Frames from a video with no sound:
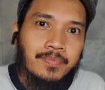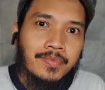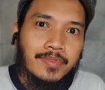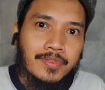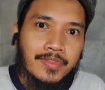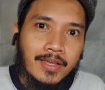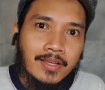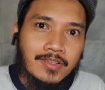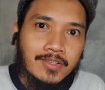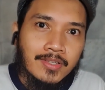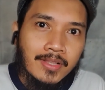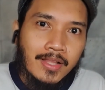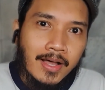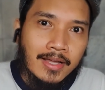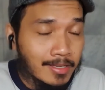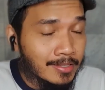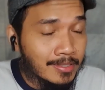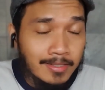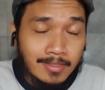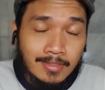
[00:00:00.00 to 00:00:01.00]
Thanks a
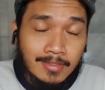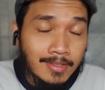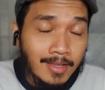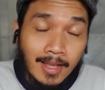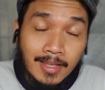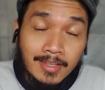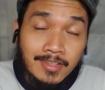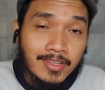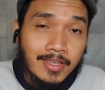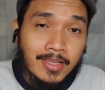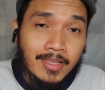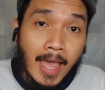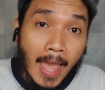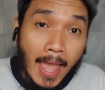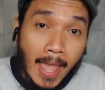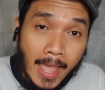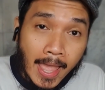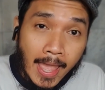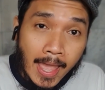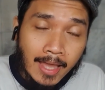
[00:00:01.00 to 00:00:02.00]
lot. I say
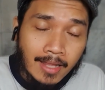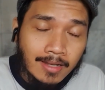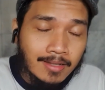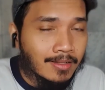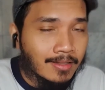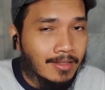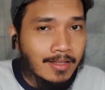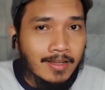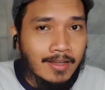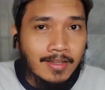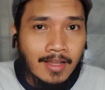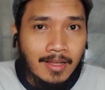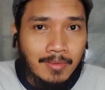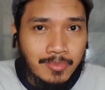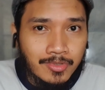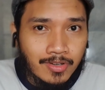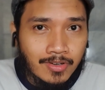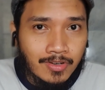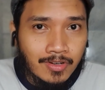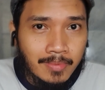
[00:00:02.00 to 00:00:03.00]
and a lot. I'm
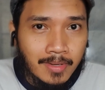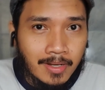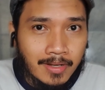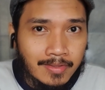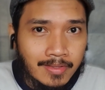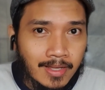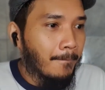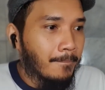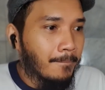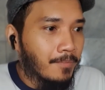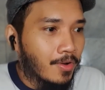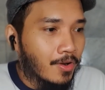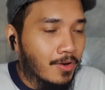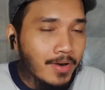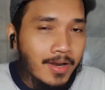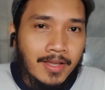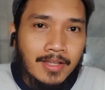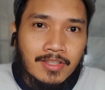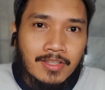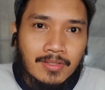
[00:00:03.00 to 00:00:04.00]
sorry about that. All
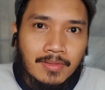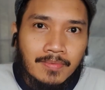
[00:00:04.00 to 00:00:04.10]
right.